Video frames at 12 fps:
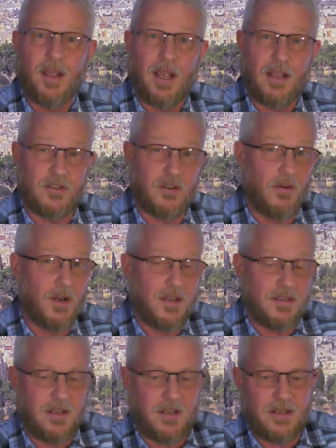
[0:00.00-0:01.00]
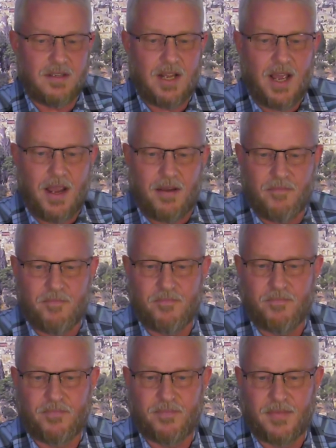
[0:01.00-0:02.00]
And so it is to this day.
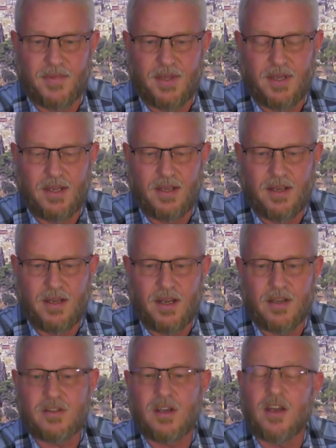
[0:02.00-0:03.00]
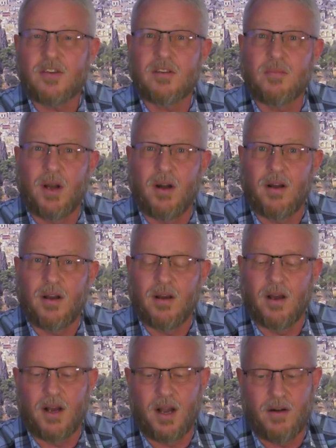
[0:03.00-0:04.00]
It's customary
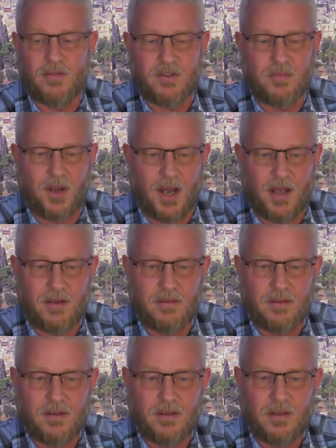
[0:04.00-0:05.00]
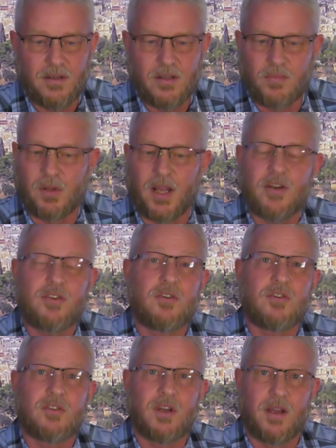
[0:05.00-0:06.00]
on Erev Shabbat to bless
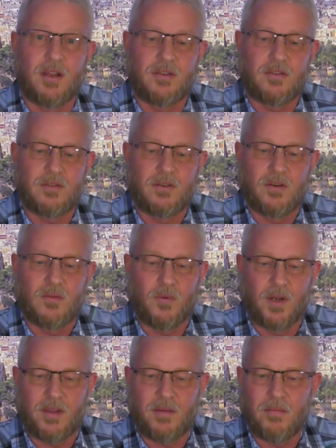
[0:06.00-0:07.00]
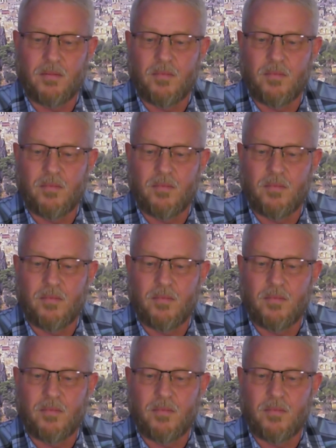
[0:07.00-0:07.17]
your sons with,